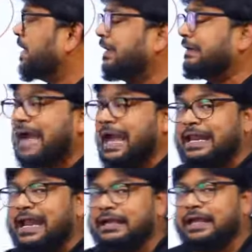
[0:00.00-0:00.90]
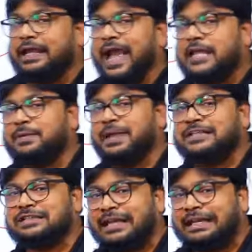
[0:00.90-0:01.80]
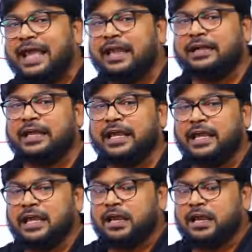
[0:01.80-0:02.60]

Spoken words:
directly as well as indirectly